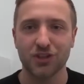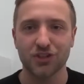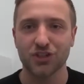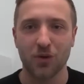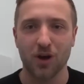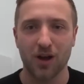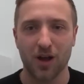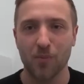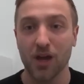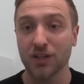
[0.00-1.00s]
show
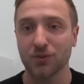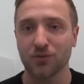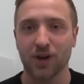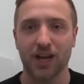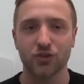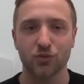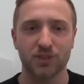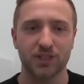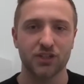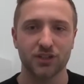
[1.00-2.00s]
our personal financial
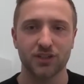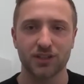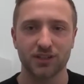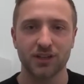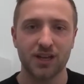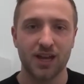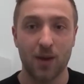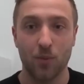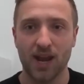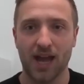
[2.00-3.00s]
positions, and
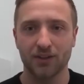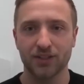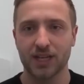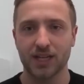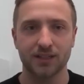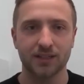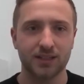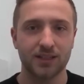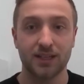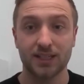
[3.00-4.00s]
we're now seeing
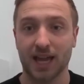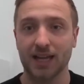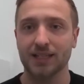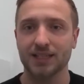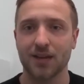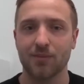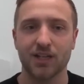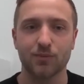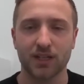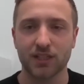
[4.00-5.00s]
exactly the same
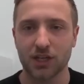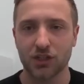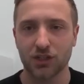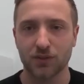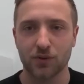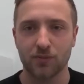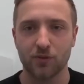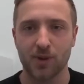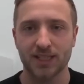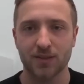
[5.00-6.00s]
expectations from
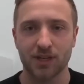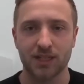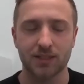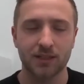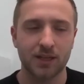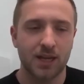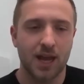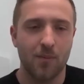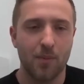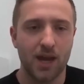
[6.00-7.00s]
SMEs, and
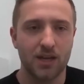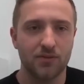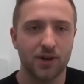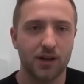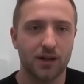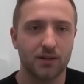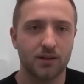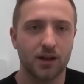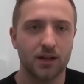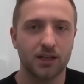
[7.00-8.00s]
many of our
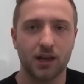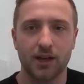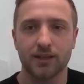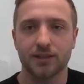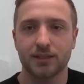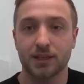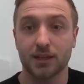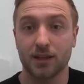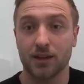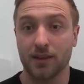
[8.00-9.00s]
clients
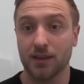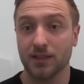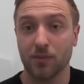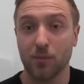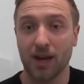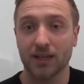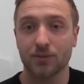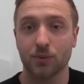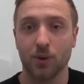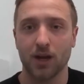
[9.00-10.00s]
and some of the
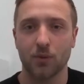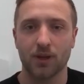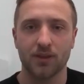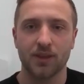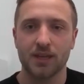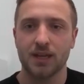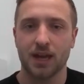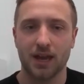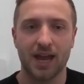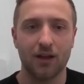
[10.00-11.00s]
banks we work with
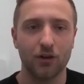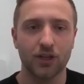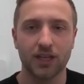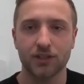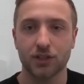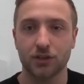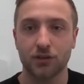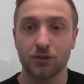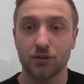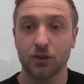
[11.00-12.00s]
are now looking to
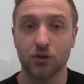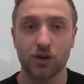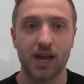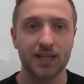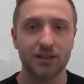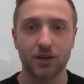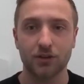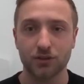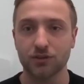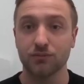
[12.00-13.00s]
create
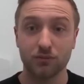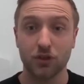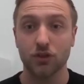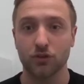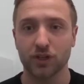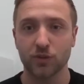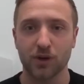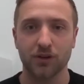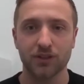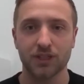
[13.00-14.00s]
those user
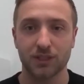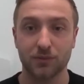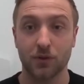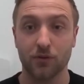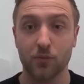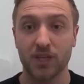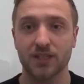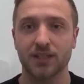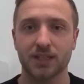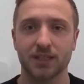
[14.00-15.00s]
experiences for
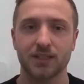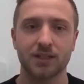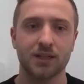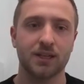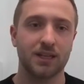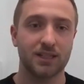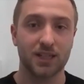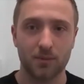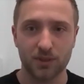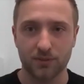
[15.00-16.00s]
businesses in
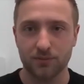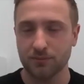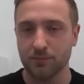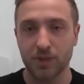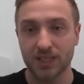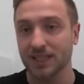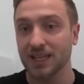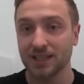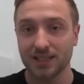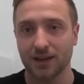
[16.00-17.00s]
terms of business
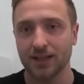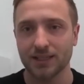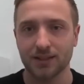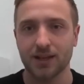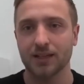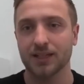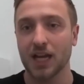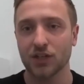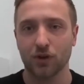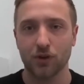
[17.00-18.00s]
insights and
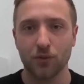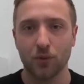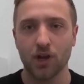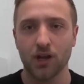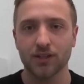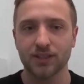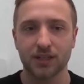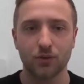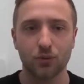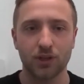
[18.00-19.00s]
cash flow
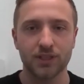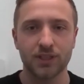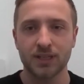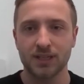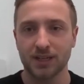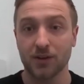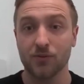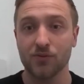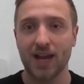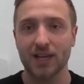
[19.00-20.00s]
forecasting, all as kind
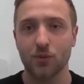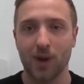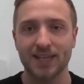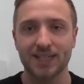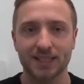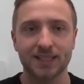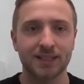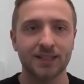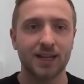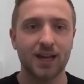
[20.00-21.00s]
of value added
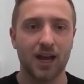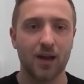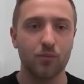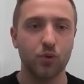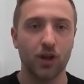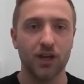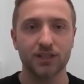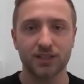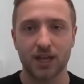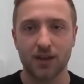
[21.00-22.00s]
products
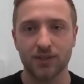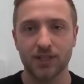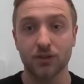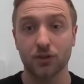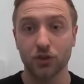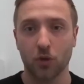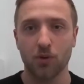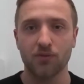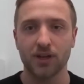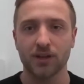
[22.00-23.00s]
and services on top
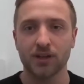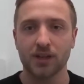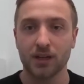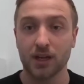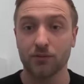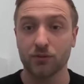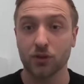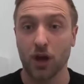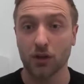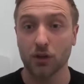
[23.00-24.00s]
of a kind
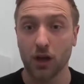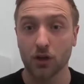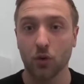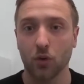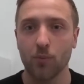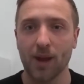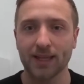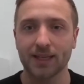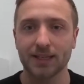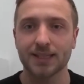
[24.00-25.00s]
of a core
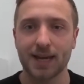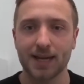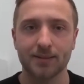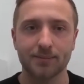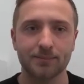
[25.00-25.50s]
banking stack.